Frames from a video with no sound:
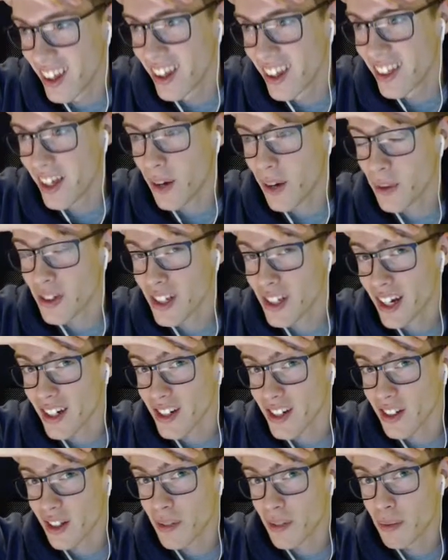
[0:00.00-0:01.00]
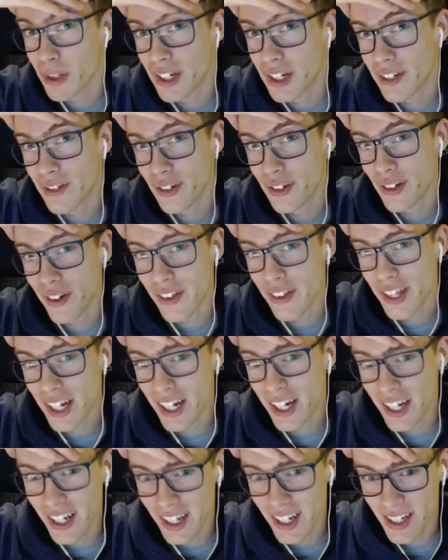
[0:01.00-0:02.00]
That was actually more difficult than
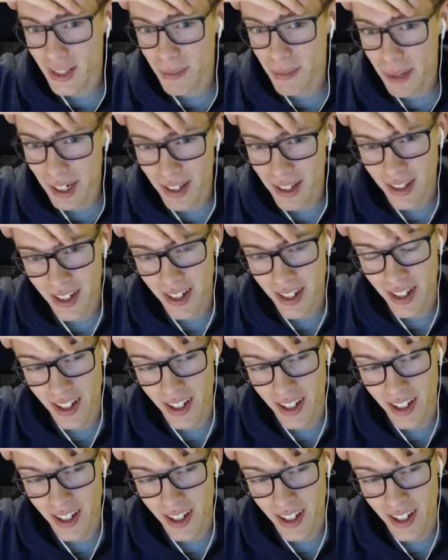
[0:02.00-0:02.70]
I had expected.